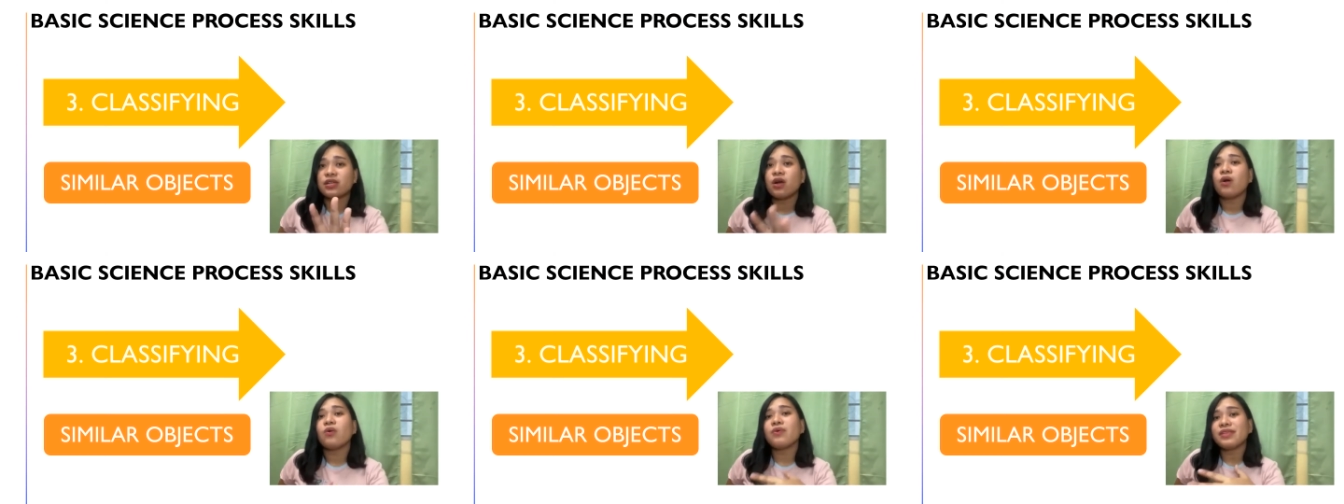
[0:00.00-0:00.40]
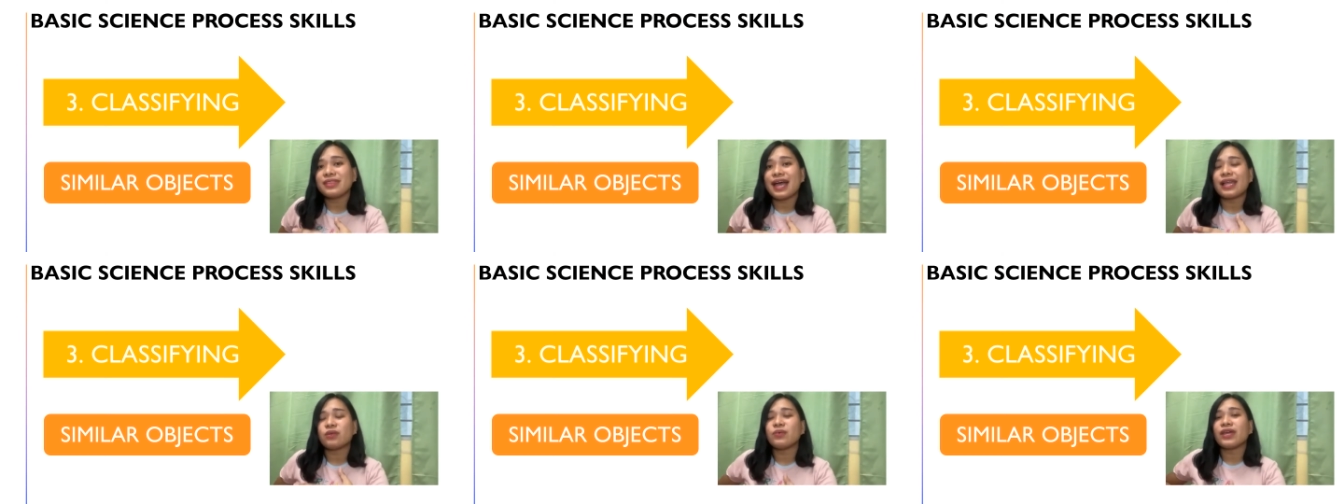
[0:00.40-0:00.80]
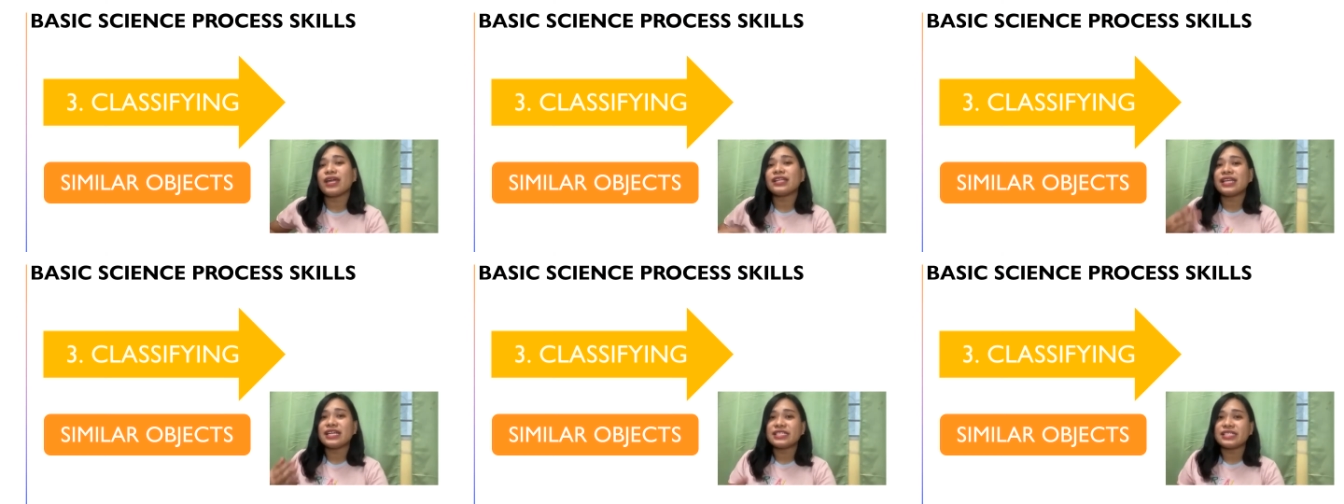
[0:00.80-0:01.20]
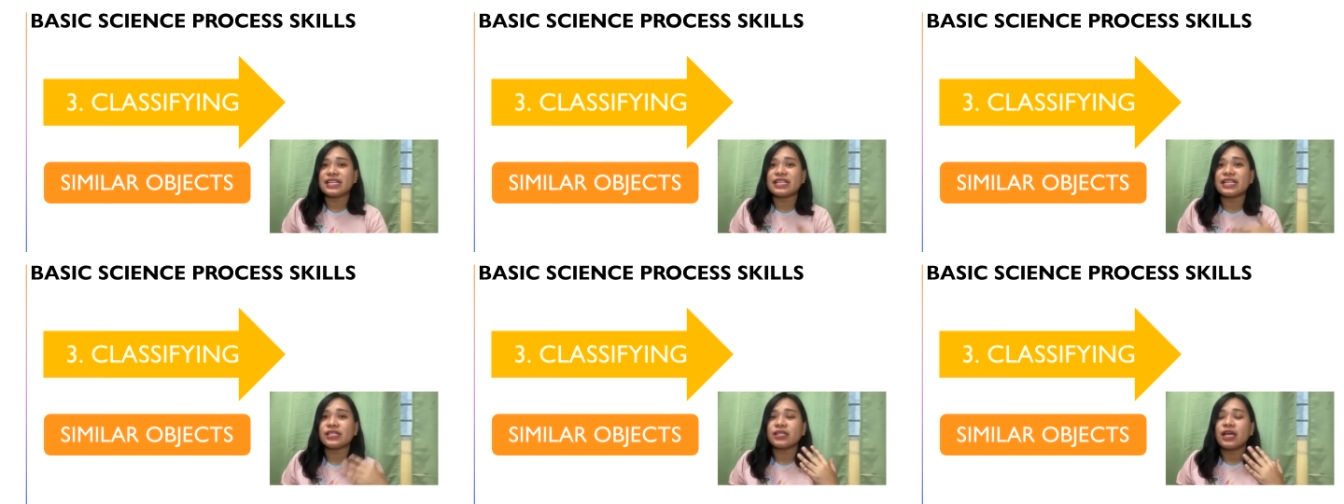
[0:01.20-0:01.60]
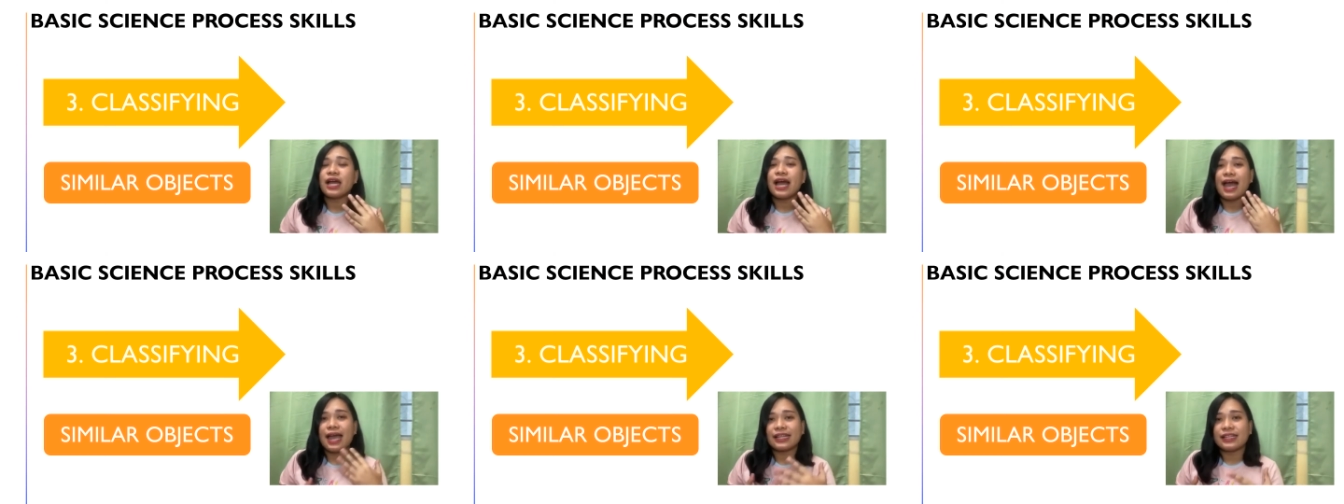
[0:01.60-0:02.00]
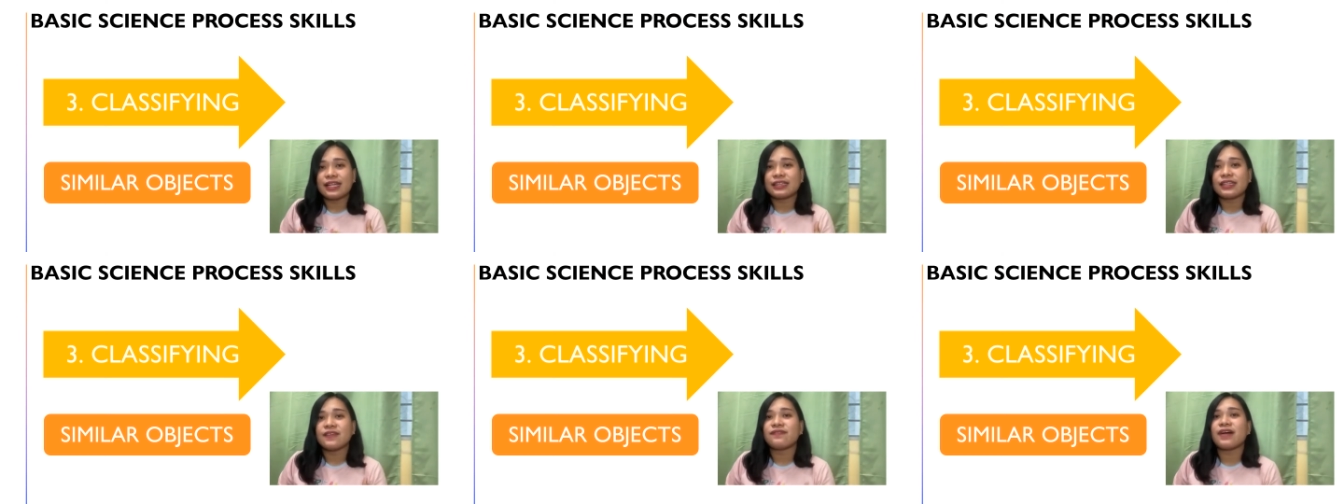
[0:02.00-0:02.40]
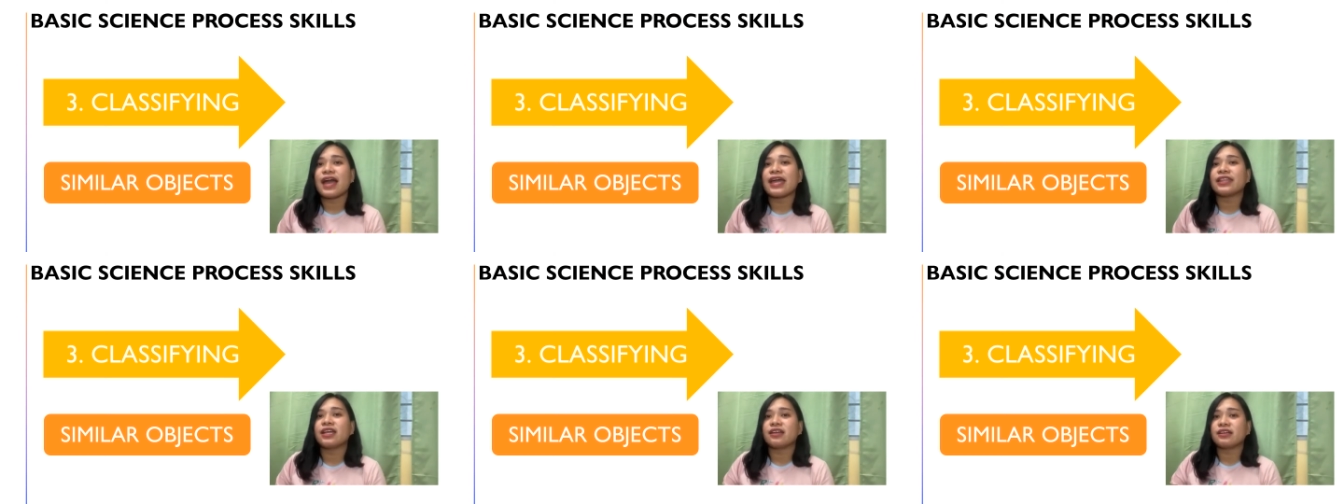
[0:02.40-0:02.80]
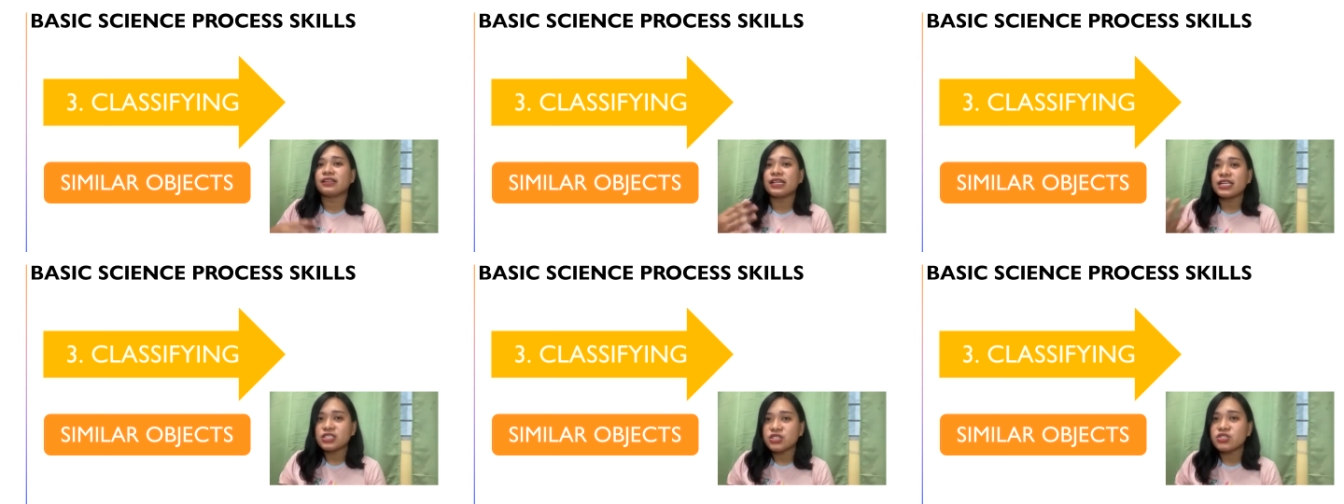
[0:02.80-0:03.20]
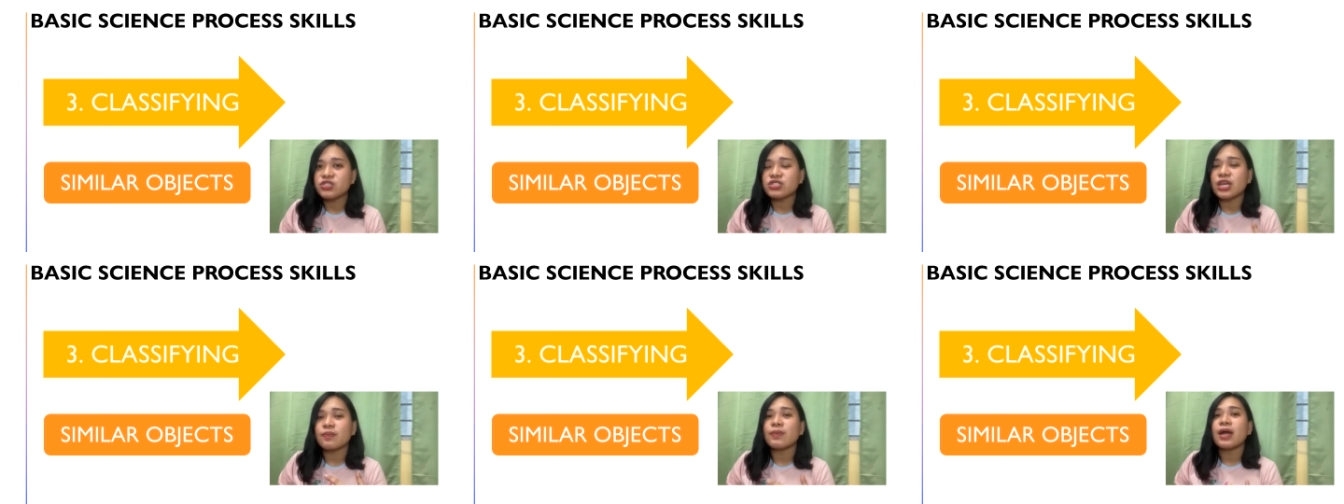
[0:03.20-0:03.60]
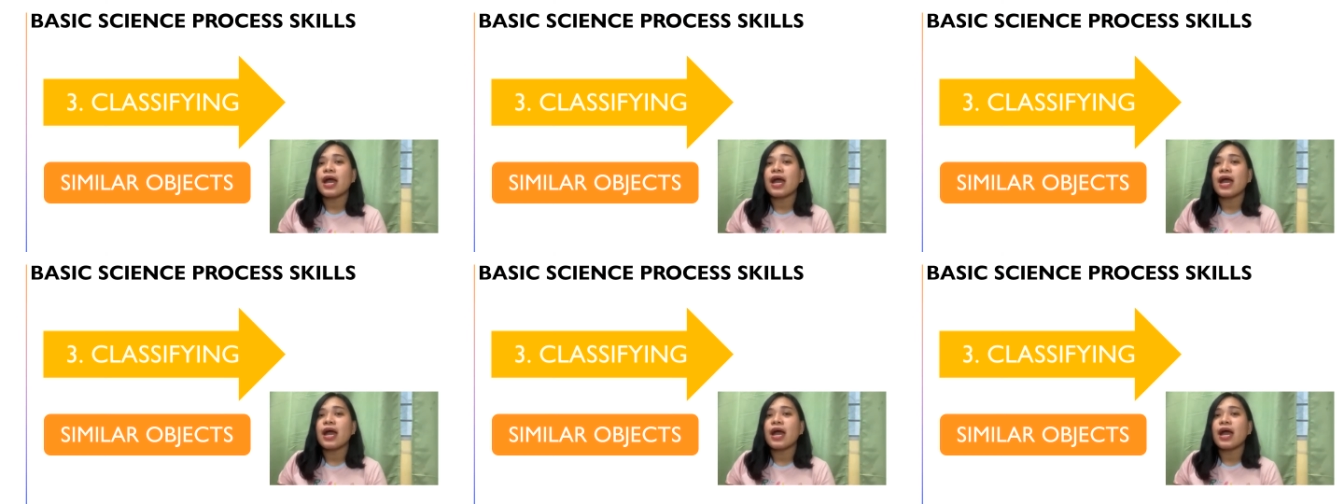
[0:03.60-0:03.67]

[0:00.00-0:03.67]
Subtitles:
With that, we can easily identify the relationship